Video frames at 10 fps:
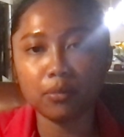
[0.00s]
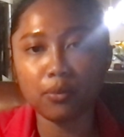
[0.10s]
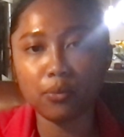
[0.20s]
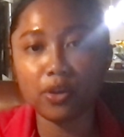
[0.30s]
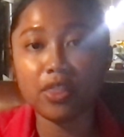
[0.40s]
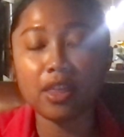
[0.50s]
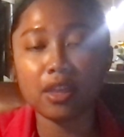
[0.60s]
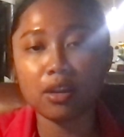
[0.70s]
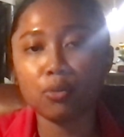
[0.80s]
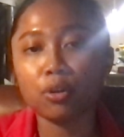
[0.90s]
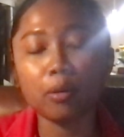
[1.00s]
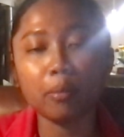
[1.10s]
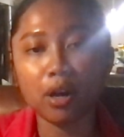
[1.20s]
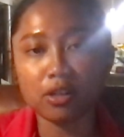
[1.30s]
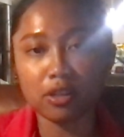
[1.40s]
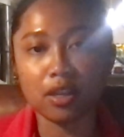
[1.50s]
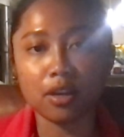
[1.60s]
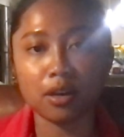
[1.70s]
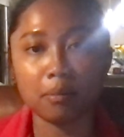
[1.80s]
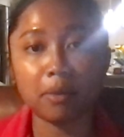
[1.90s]
within or among the
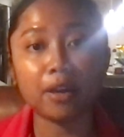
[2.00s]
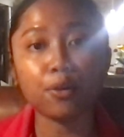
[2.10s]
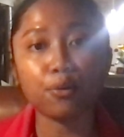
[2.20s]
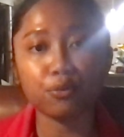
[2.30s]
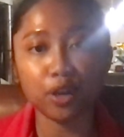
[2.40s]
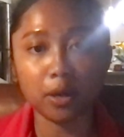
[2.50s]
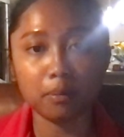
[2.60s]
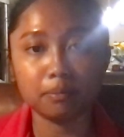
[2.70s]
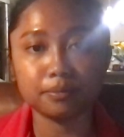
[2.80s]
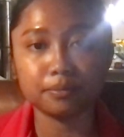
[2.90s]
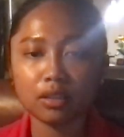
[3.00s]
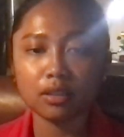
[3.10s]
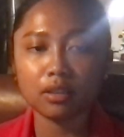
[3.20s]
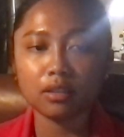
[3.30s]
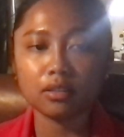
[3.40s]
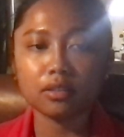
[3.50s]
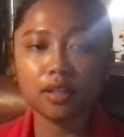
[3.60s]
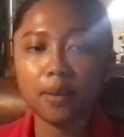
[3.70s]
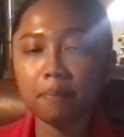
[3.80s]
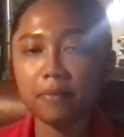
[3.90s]
biofilm.
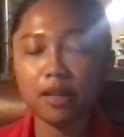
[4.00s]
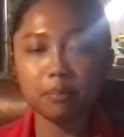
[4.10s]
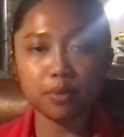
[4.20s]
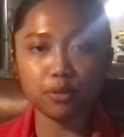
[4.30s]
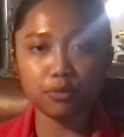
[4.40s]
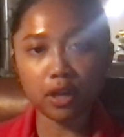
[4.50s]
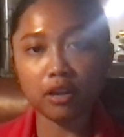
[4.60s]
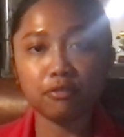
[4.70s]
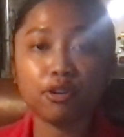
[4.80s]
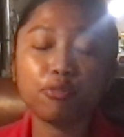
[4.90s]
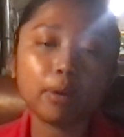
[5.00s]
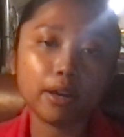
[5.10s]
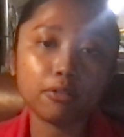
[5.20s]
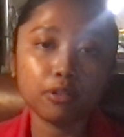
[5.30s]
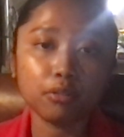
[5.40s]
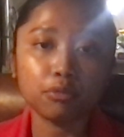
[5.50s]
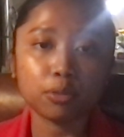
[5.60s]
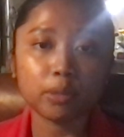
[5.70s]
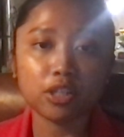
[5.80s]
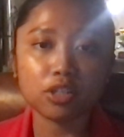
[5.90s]
Step number 5 of biofilm
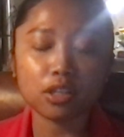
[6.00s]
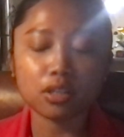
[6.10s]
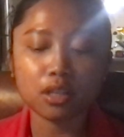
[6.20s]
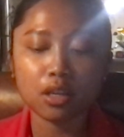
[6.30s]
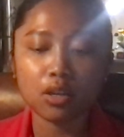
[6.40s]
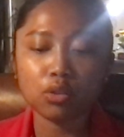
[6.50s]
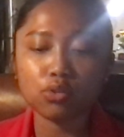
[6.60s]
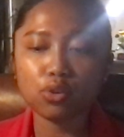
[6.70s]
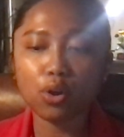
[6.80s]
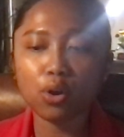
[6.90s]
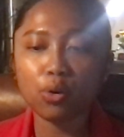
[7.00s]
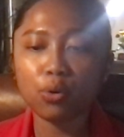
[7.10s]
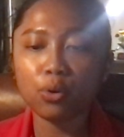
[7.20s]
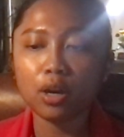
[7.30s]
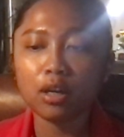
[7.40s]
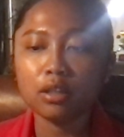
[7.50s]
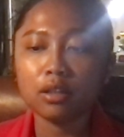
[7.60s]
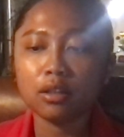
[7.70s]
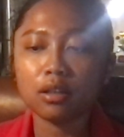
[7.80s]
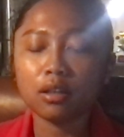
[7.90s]
formation. So
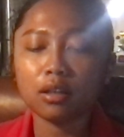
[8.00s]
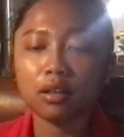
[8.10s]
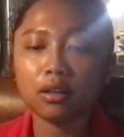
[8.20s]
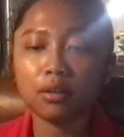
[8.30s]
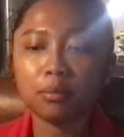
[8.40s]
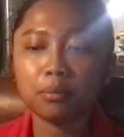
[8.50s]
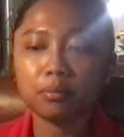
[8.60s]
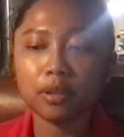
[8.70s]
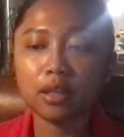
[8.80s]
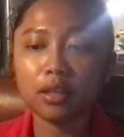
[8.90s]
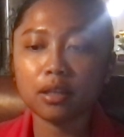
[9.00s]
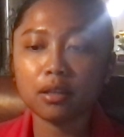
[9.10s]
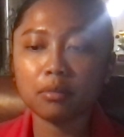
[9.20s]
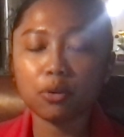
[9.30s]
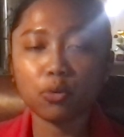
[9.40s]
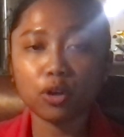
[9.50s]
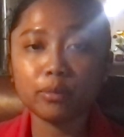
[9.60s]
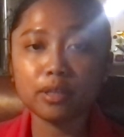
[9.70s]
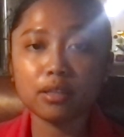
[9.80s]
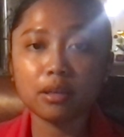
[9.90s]
the quorum
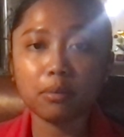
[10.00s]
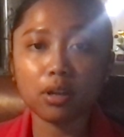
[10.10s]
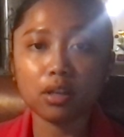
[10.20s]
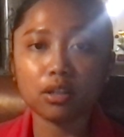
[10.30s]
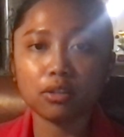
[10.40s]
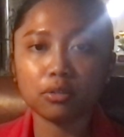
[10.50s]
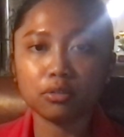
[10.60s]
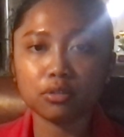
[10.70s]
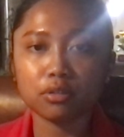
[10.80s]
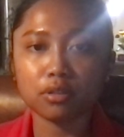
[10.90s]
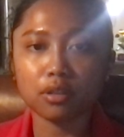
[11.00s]
sensing molecules